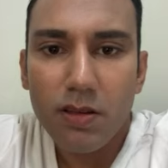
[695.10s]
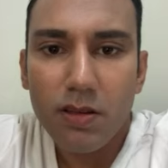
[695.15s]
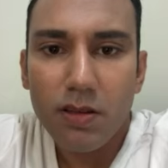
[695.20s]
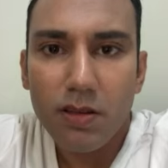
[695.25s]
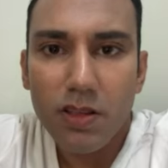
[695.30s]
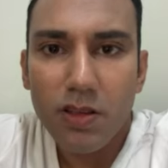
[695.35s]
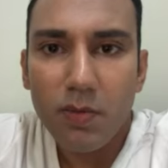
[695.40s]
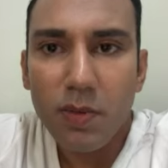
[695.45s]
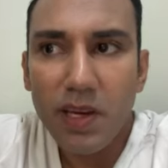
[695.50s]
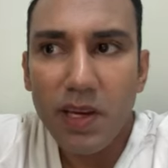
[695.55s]

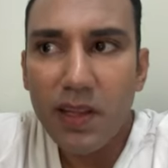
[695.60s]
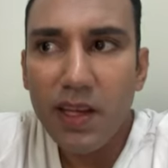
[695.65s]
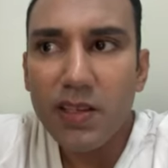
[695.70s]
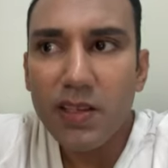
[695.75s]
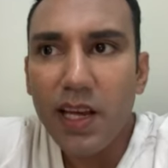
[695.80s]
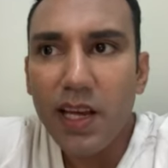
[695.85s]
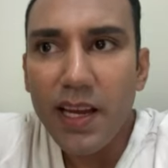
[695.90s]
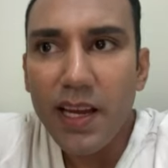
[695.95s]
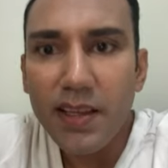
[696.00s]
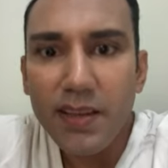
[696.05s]
to be
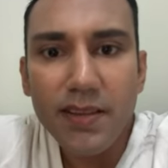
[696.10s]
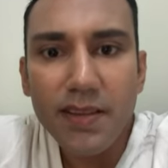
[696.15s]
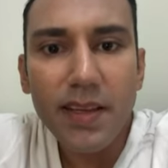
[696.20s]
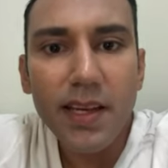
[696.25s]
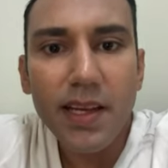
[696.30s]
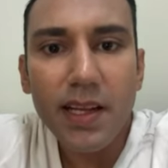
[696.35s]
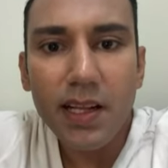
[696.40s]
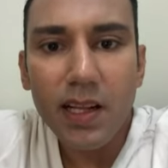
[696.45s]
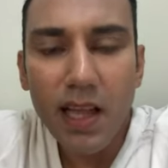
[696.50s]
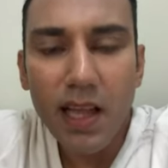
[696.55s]
this
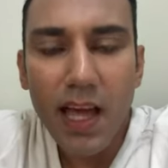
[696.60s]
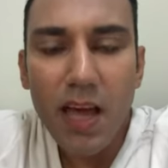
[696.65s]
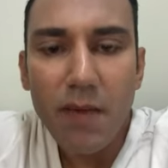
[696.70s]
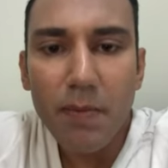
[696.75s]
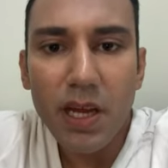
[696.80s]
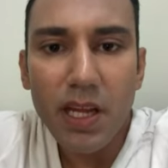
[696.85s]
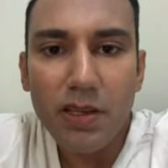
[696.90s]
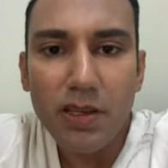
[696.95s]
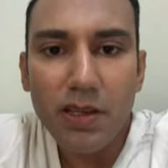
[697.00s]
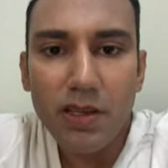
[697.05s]
ideal
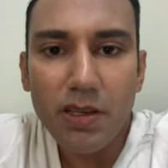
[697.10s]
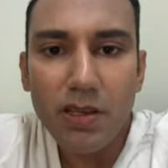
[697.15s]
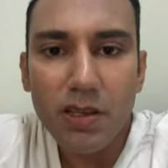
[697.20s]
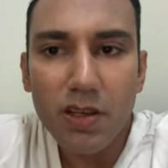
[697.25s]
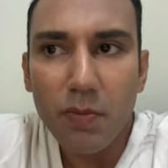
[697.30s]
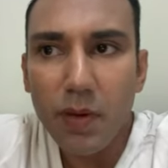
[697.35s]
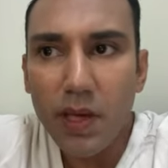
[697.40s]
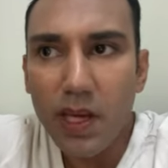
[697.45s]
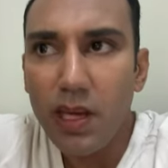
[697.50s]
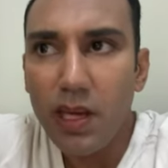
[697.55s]
image, to
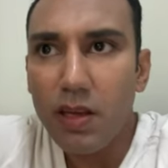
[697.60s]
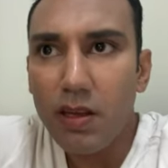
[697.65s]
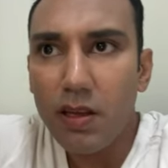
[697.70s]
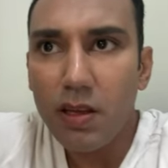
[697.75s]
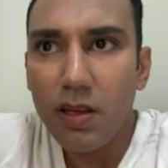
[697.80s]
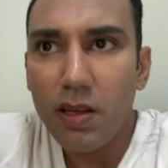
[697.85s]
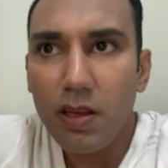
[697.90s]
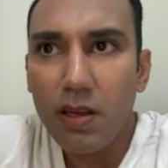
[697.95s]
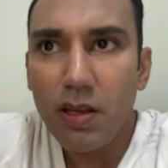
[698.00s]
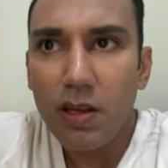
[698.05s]
be
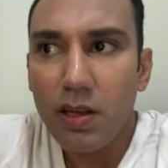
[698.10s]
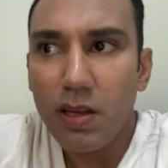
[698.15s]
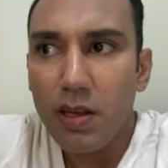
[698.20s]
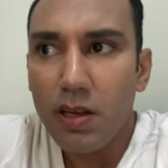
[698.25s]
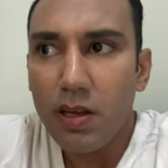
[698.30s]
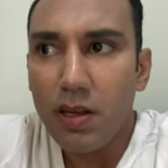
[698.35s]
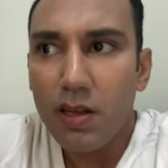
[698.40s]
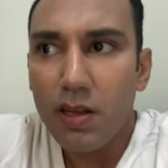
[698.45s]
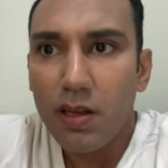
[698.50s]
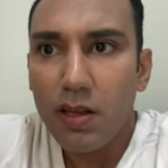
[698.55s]

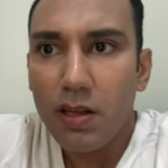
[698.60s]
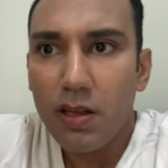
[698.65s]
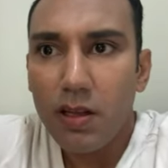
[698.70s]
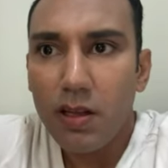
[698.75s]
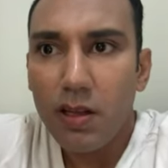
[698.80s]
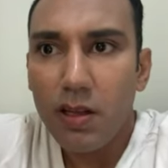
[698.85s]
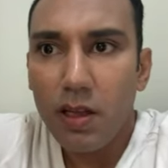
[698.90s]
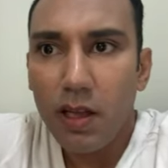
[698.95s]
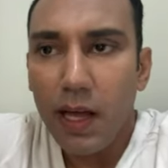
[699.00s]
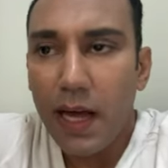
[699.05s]

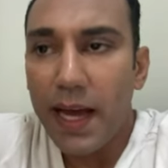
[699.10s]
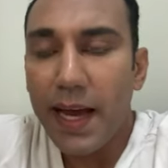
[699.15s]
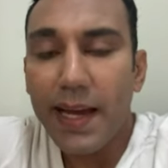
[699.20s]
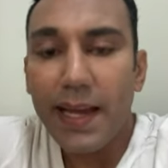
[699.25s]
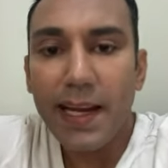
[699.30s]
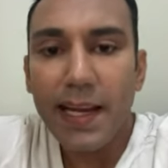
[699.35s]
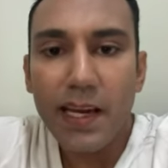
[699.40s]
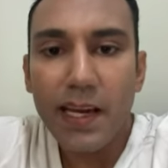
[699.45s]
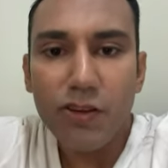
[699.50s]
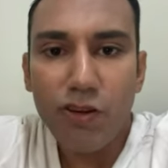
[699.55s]

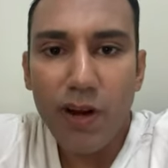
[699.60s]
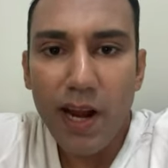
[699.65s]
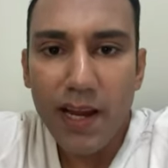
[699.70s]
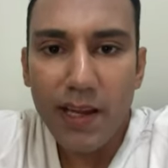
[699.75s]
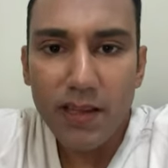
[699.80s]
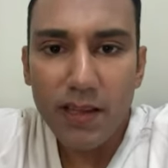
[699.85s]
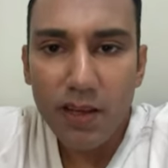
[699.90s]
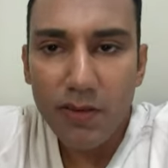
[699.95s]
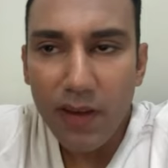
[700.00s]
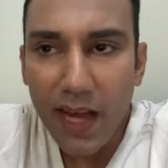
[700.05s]
highly
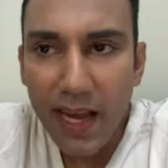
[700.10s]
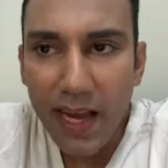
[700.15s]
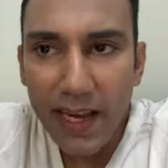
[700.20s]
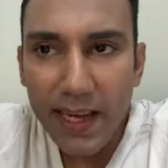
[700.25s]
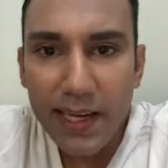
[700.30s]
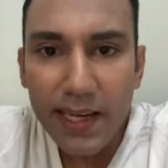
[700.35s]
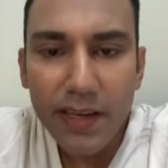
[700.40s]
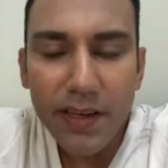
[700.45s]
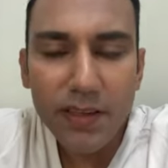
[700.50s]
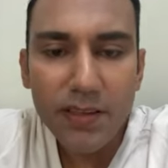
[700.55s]
attractive,
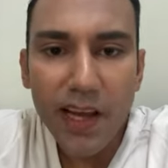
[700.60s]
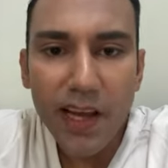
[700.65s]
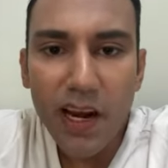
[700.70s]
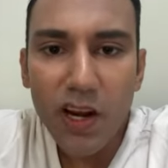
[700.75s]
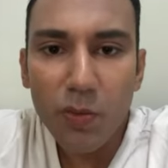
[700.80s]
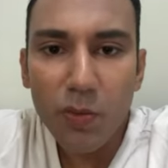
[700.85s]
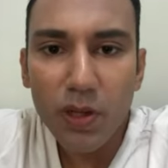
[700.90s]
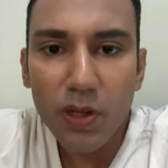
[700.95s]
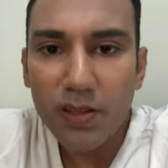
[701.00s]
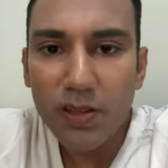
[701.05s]
highly
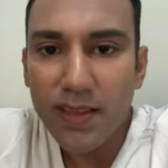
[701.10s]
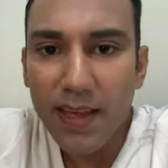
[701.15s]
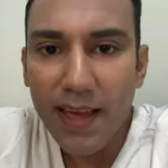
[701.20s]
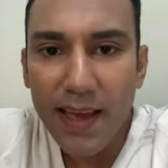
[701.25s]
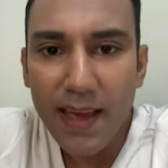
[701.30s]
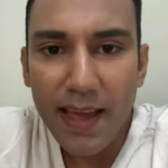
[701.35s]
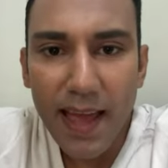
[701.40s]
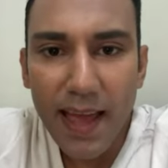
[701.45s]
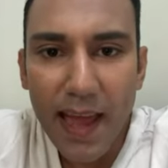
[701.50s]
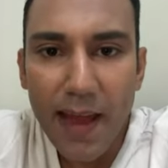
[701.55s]
desirable to
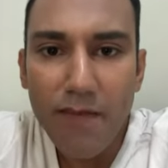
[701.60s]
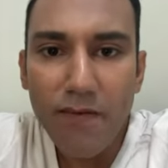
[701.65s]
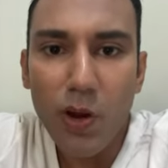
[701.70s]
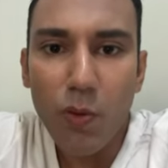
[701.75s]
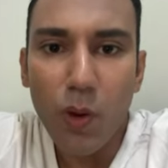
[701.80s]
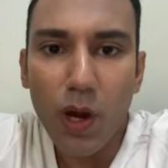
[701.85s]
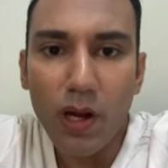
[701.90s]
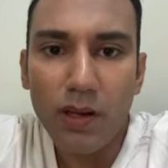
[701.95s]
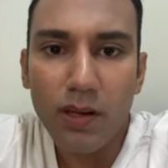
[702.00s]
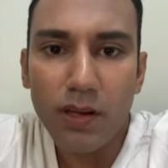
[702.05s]

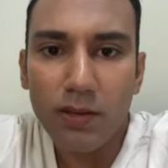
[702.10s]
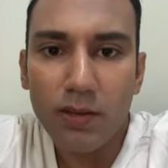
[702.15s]
everyone.